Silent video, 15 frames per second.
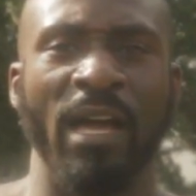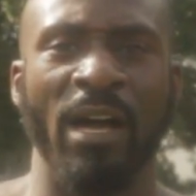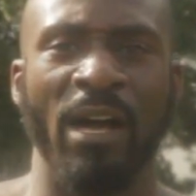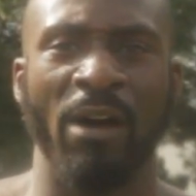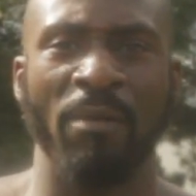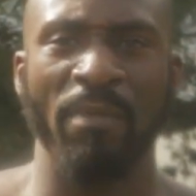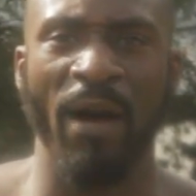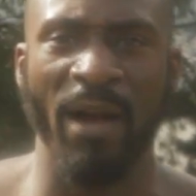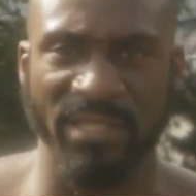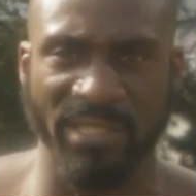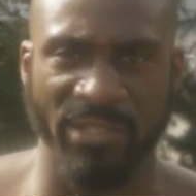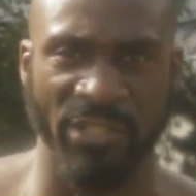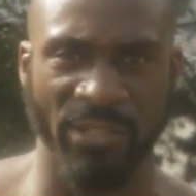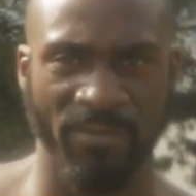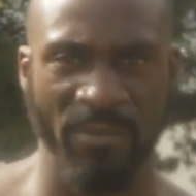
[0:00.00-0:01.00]

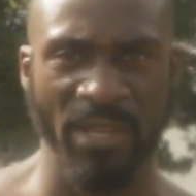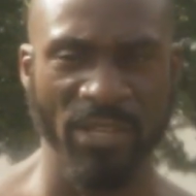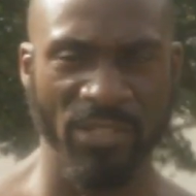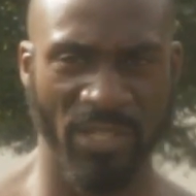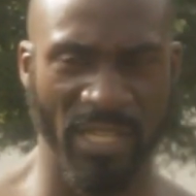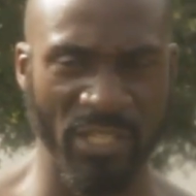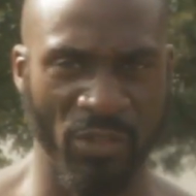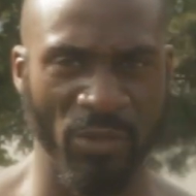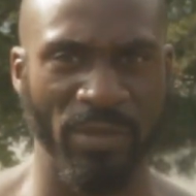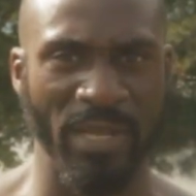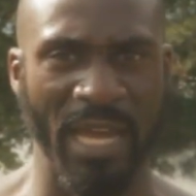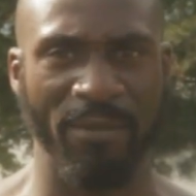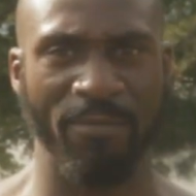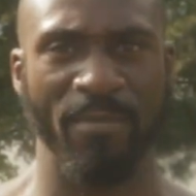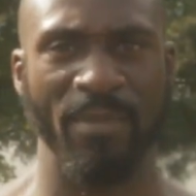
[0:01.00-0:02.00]
oxygen. So let's do
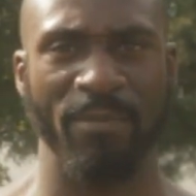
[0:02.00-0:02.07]
that.